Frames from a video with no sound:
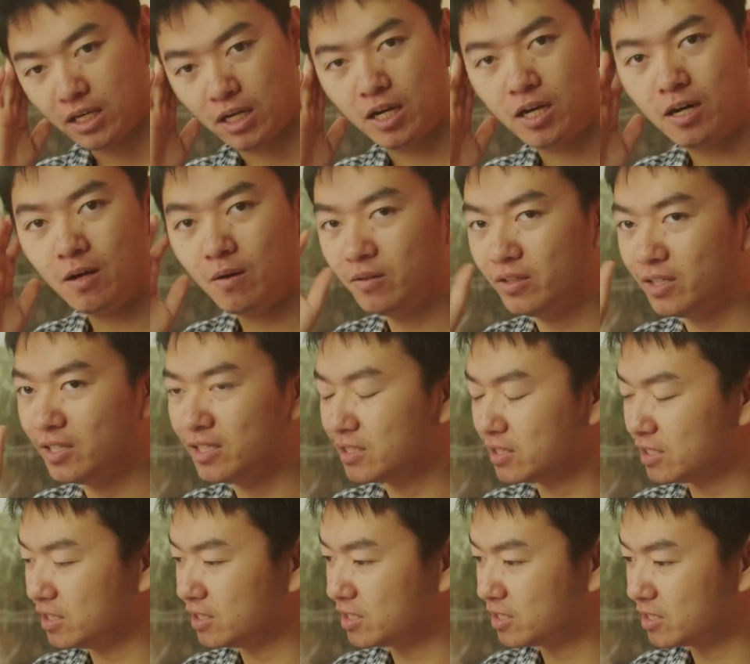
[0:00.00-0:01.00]

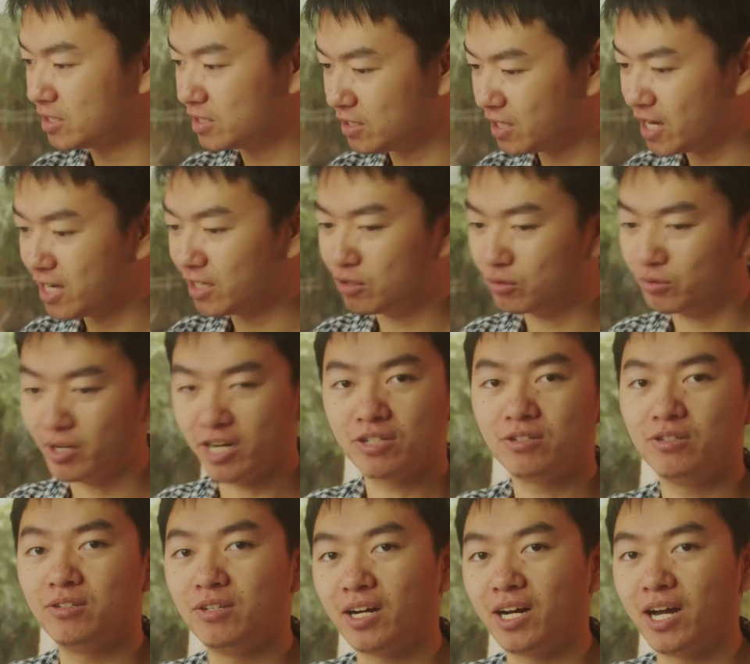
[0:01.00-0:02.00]
there's a slight
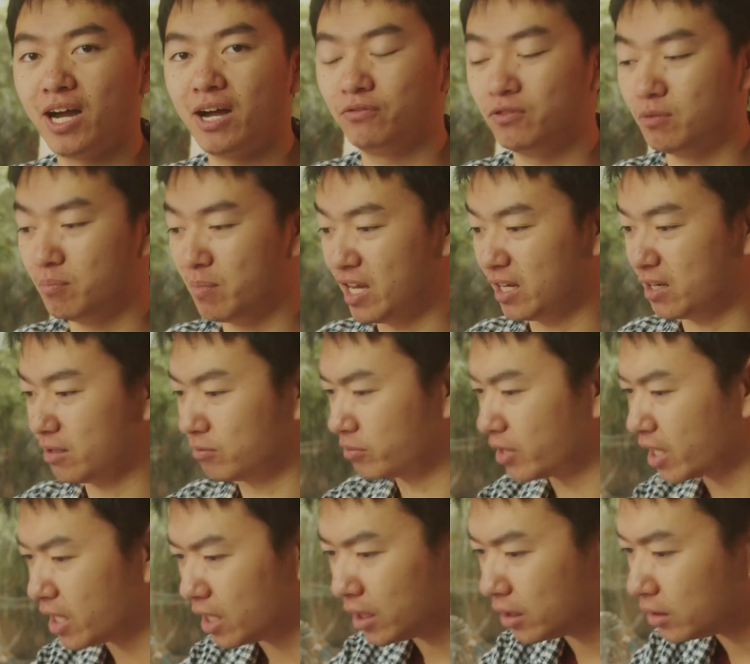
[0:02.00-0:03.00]
correction that I have to make
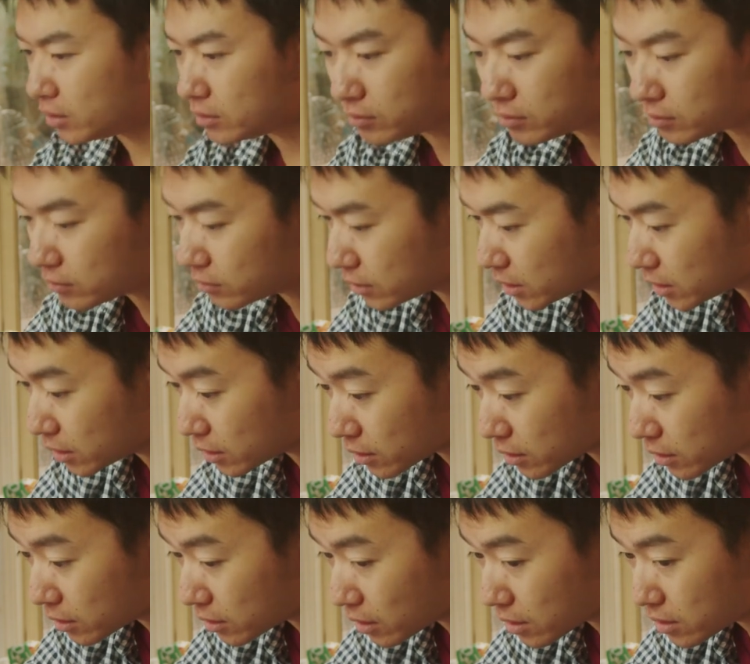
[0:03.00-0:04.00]
around,
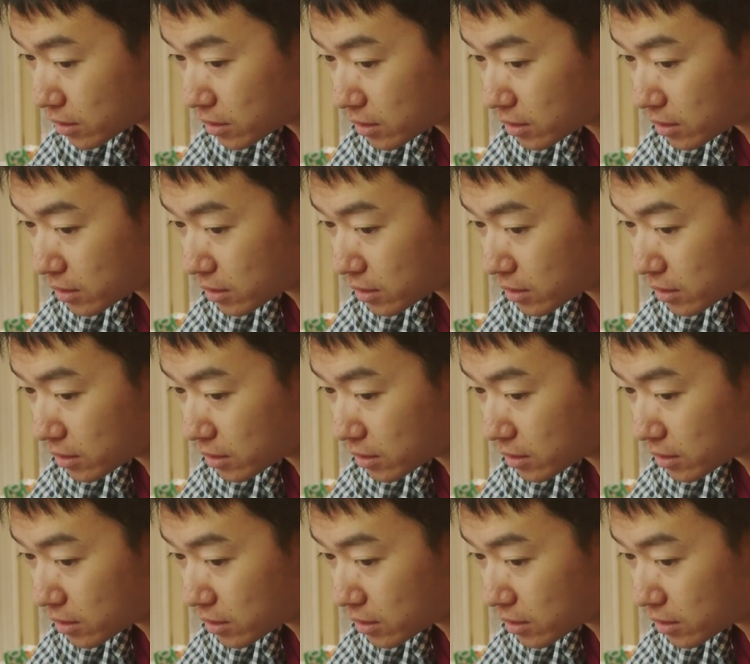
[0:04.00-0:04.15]
I'd